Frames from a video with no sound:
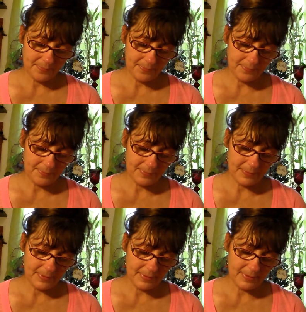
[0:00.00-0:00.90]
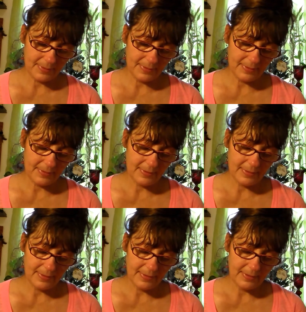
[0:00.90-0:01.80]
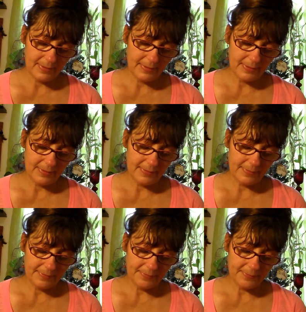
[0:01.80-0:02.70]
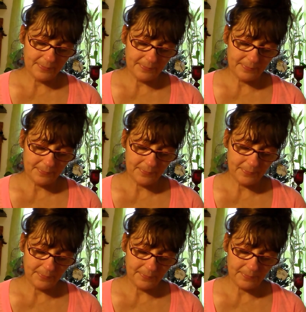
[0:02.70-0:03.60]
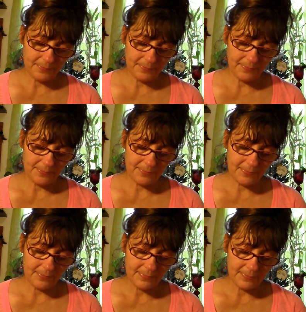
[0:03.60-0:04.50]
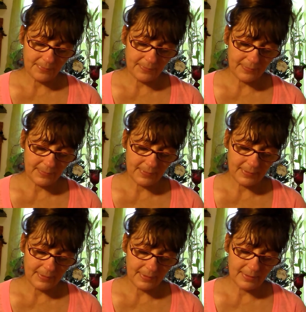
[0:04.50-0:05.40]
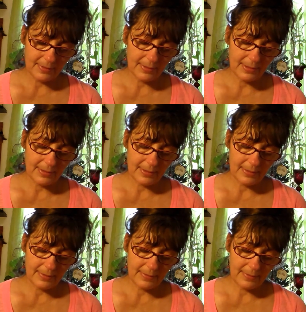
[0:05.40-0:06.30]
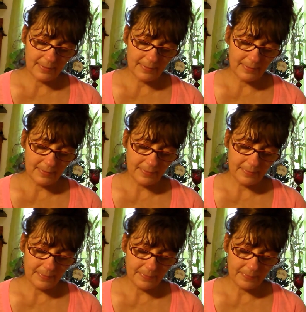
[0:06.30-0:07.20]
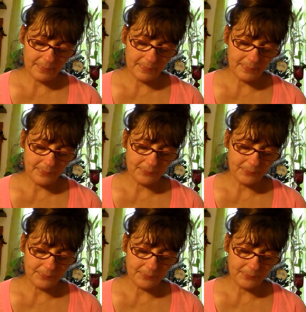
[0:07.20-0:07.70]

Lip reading: [no speech]